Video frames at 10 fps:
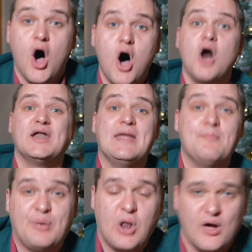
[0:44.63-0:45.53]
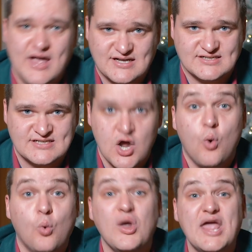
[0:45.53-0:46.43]
on employers.
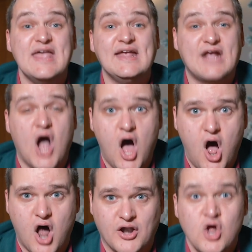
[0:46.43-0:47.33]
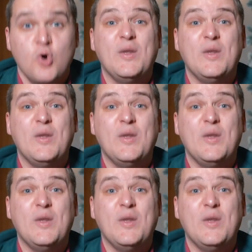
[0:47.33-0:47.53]
We can't.